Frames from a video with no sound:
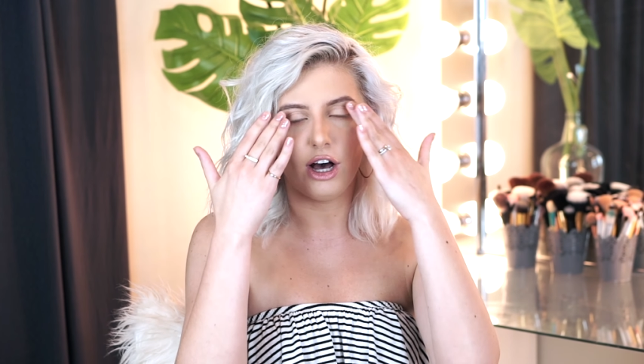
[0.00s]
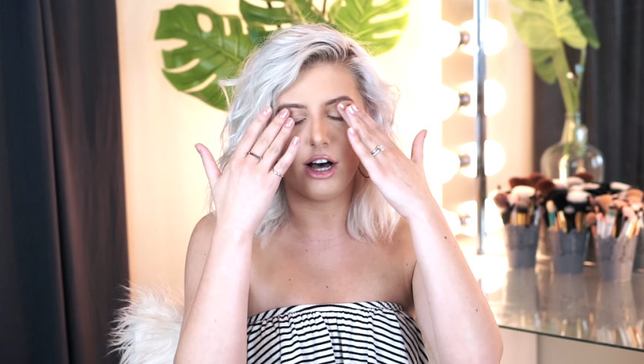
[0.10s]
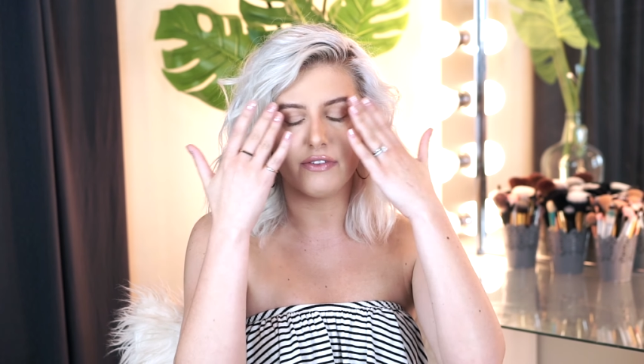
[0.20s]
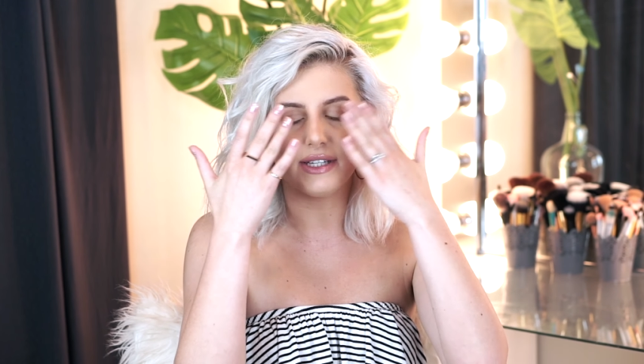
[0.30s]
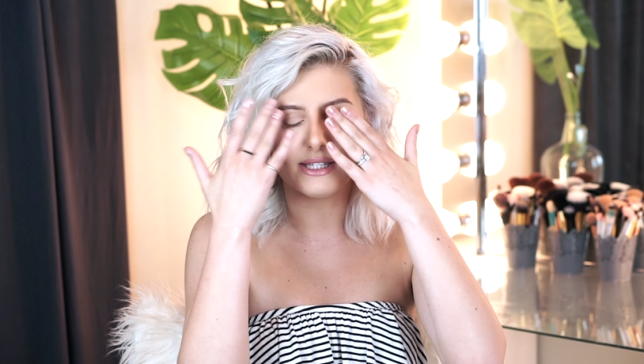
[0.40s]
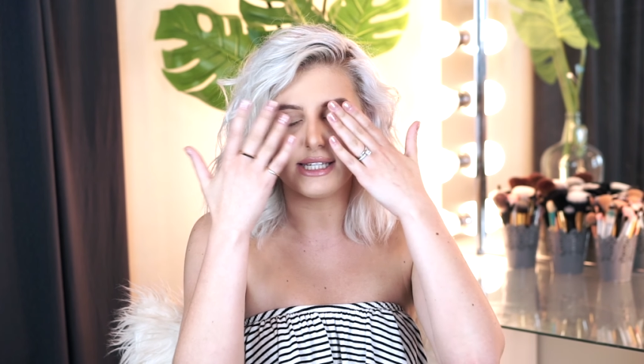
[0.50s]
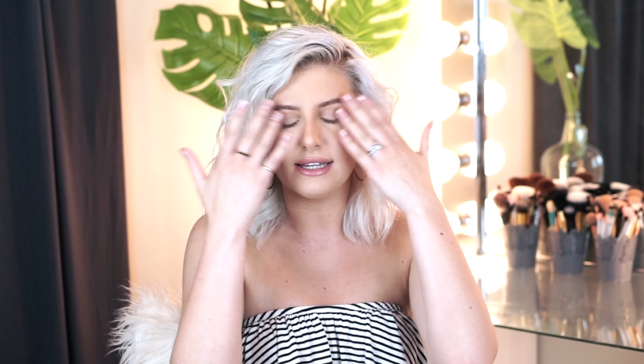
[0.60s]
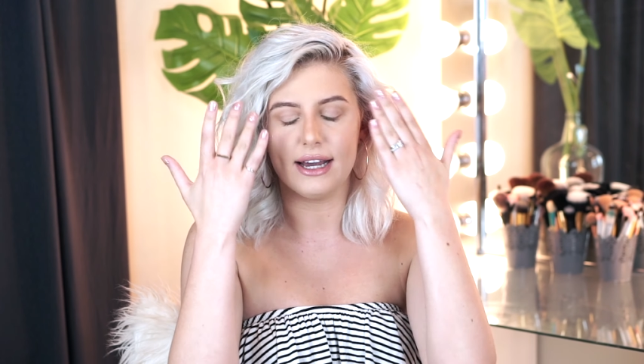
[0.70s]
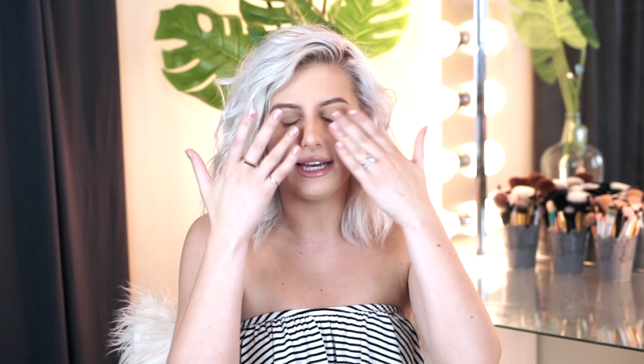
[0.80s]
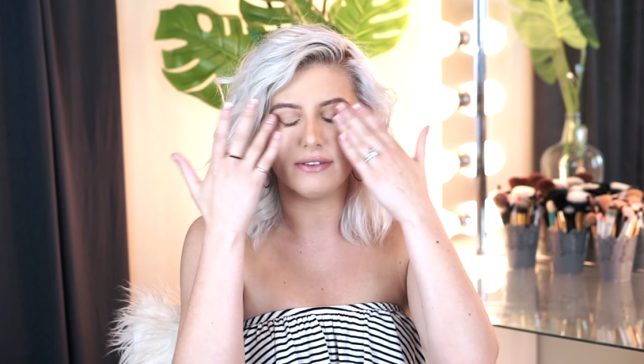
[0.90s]
obviously
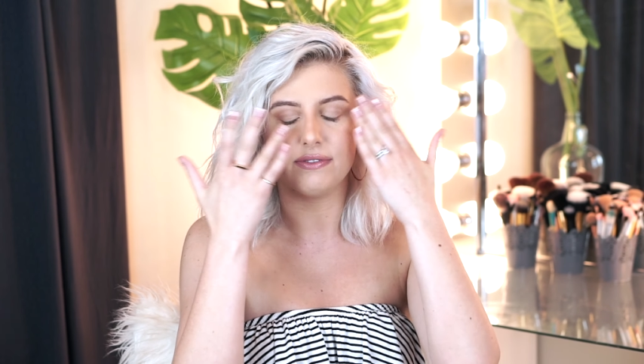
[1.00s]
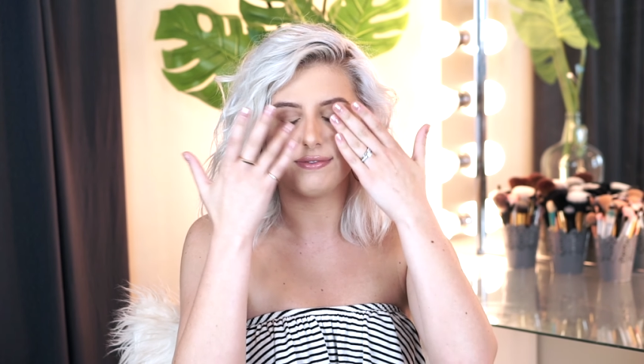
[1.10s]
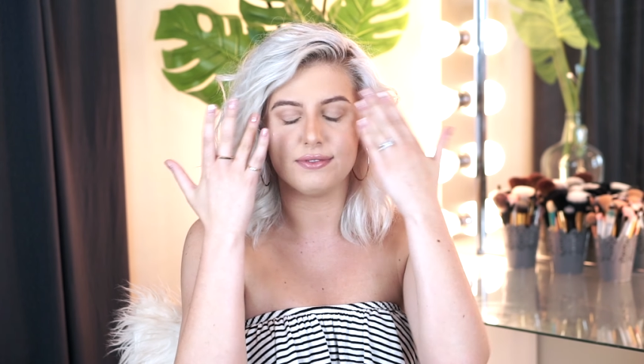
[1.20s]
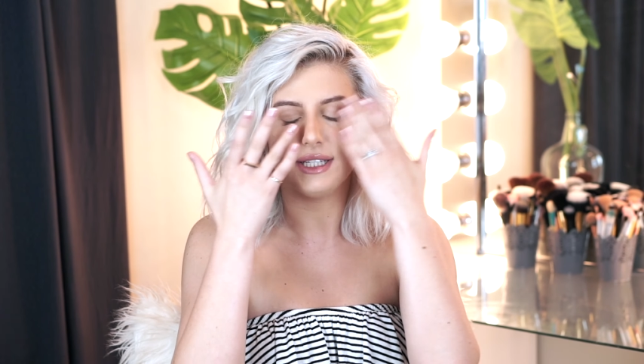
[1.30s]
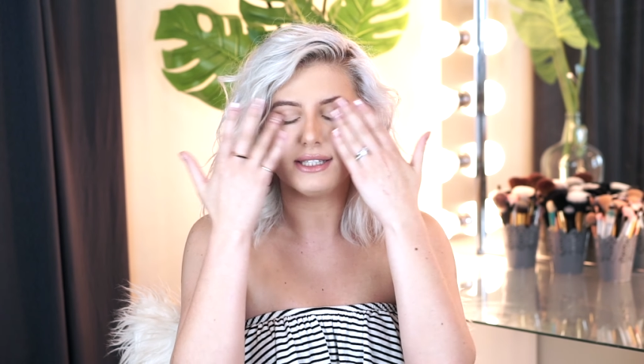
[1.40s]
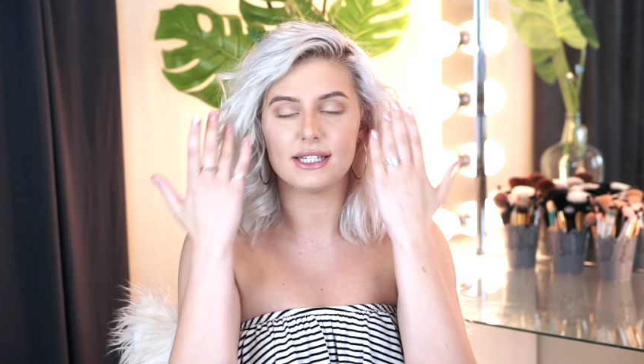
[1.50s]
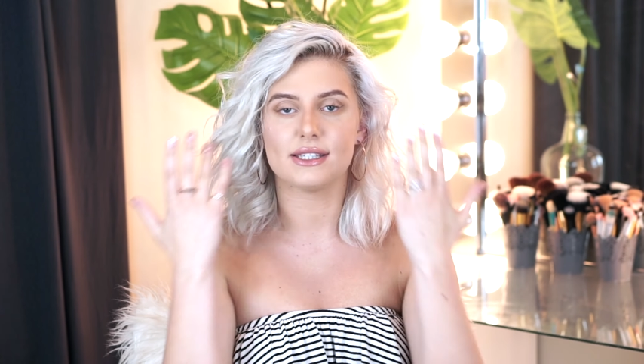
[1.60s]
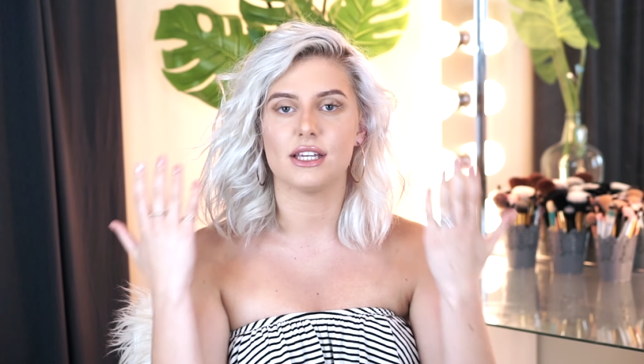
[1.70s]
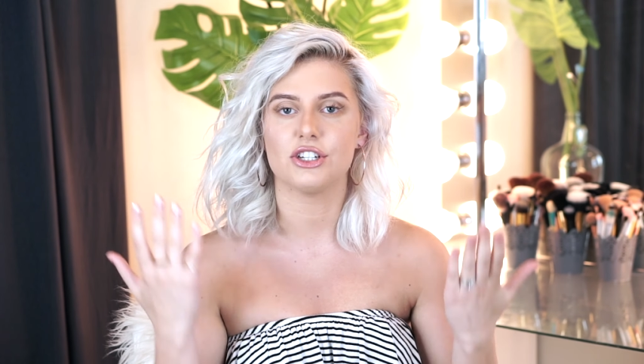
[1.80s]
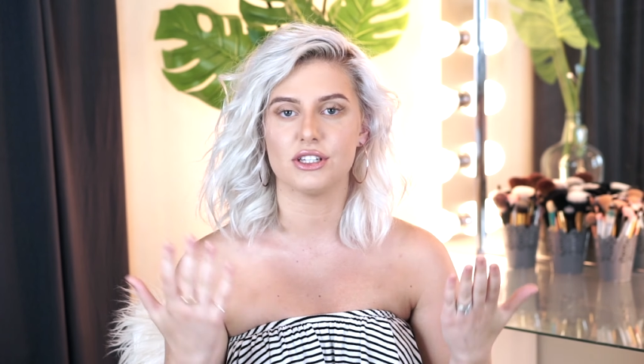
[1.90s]
I have these
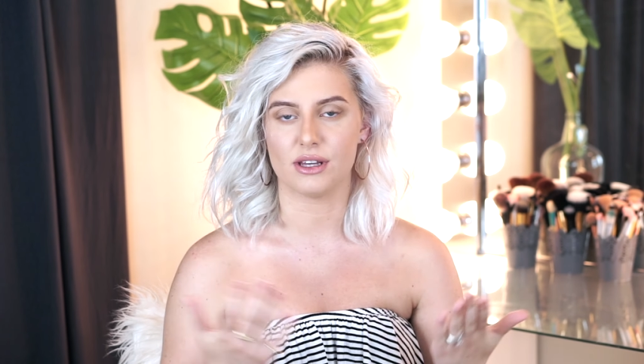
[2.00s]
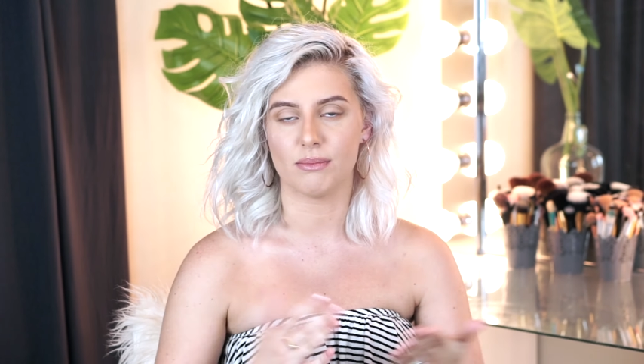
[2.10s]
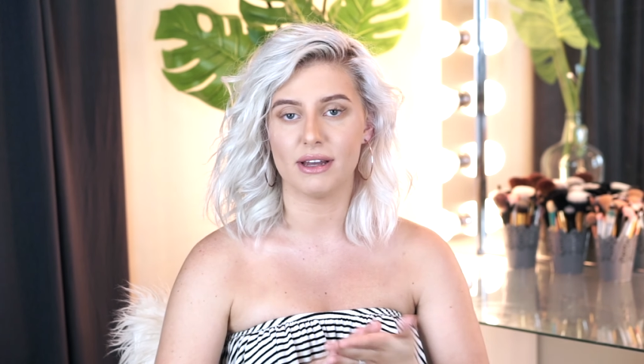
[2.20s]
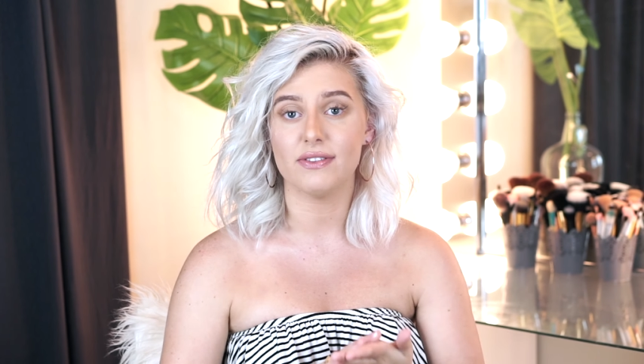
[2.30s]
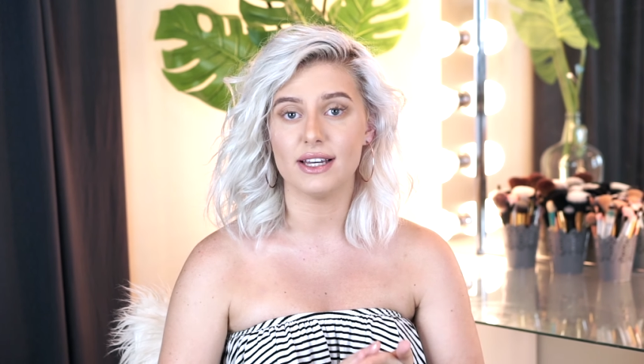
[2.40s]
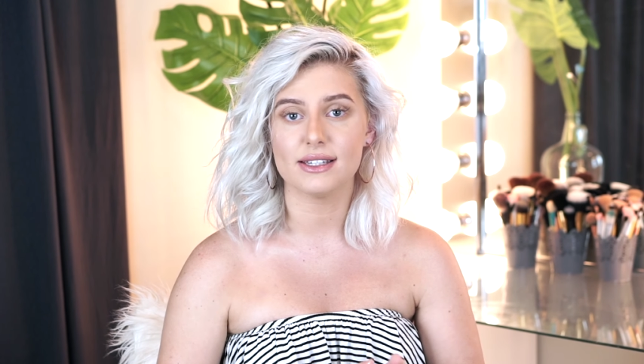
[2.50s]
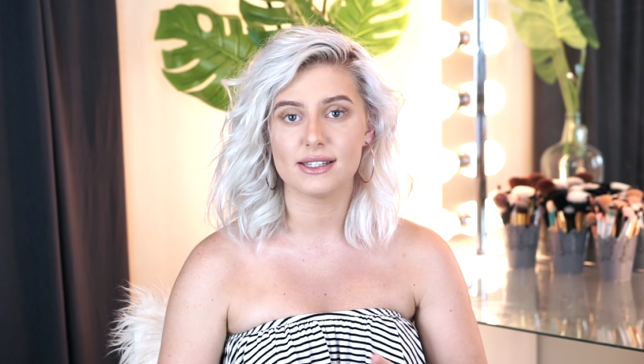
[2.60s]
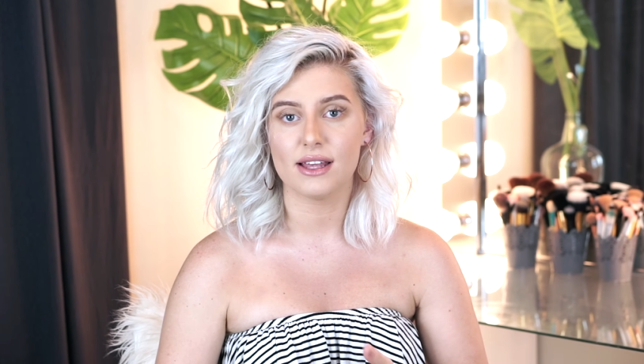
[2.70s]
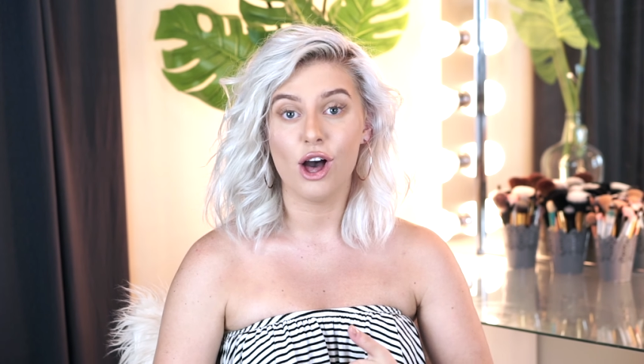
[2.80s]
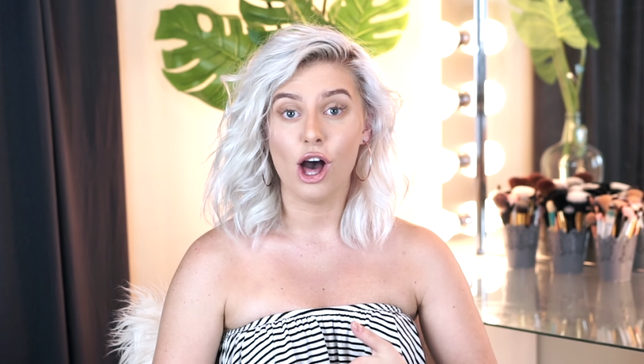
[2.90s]
extensions on my face.